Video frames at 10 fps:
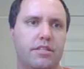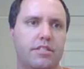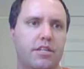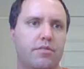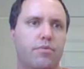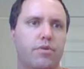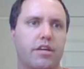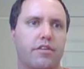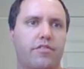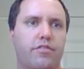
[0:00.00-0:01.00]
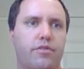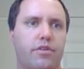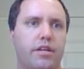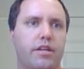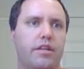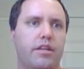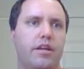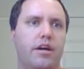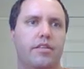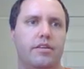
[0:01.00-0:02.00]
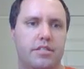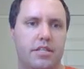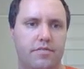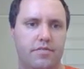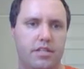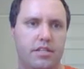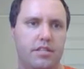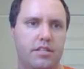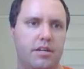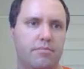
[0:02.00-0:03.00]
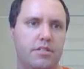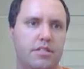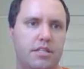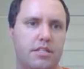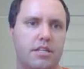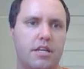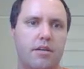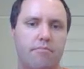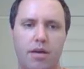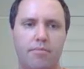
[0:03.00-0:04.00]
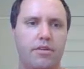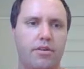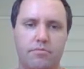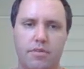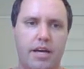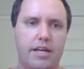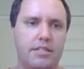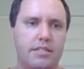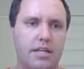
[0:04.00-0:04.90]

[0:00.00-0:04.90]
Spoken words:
Let's see it working for another set of numbers that's maybe not as